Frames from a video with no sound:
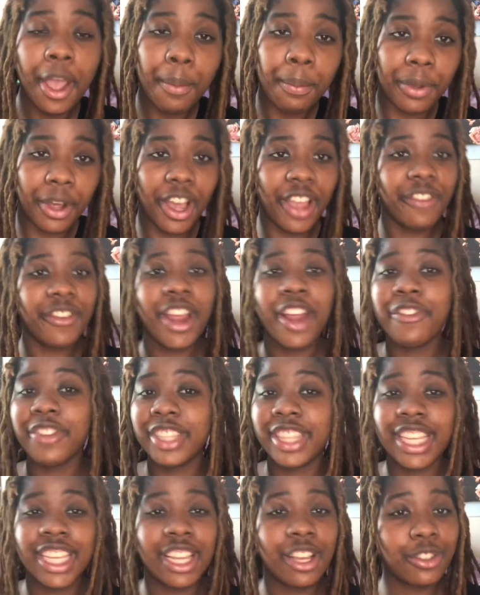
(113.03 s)
But
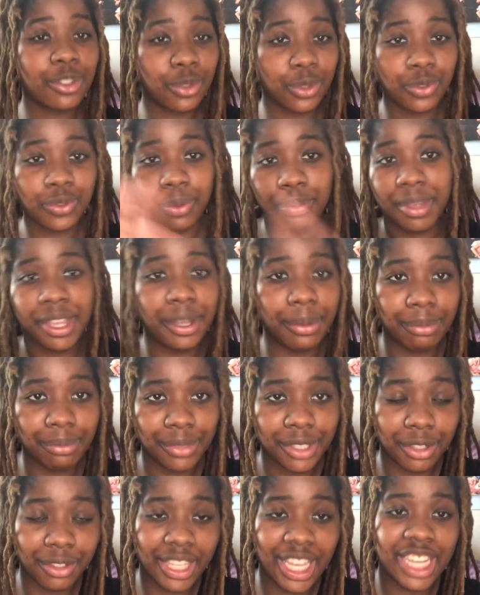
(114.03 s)
everything else was from him.
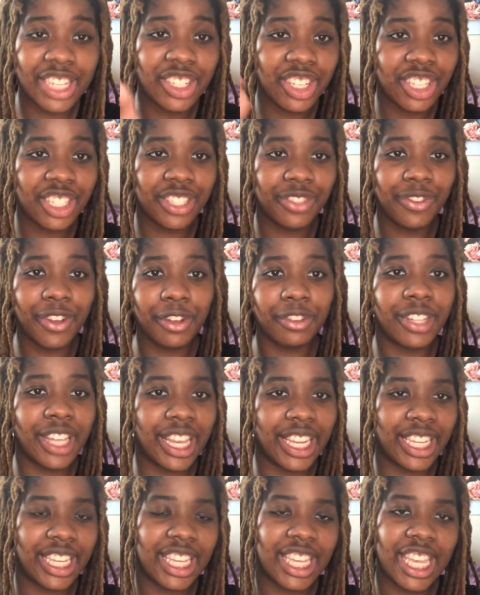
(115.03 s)
So they just felt
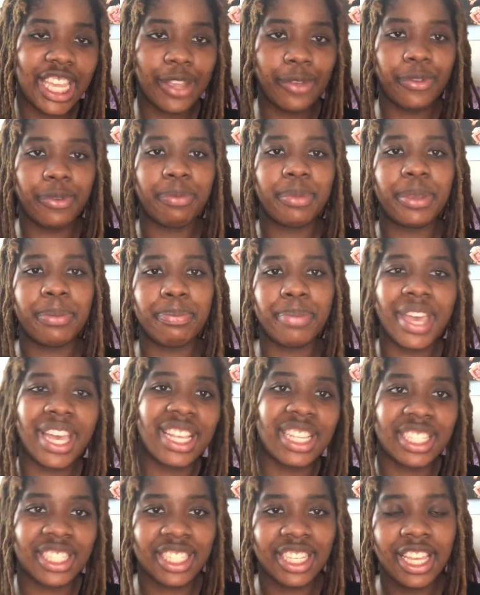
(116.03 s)
like he would be
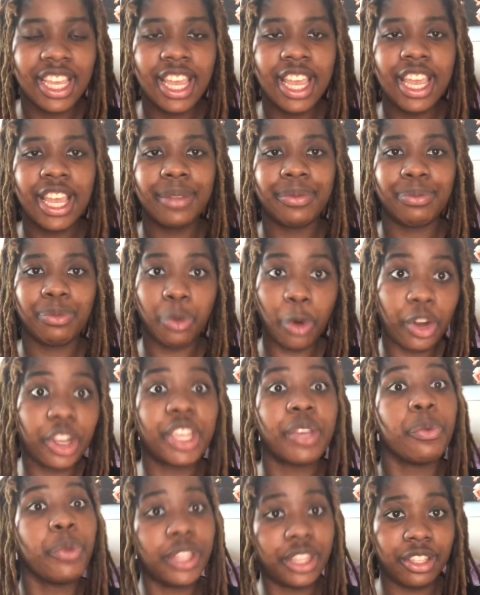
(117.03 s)
best
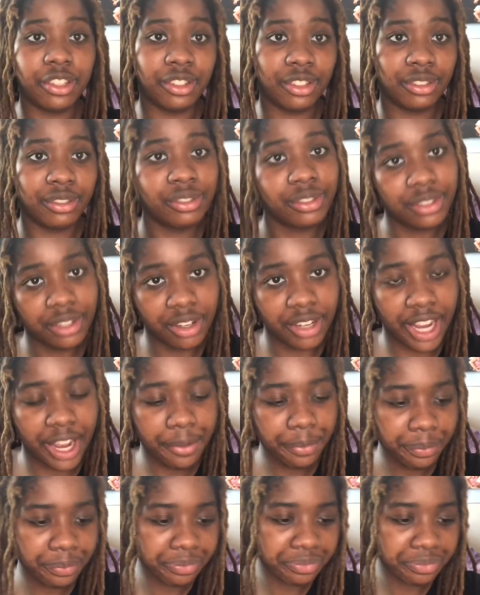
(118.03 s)
working with her, okay?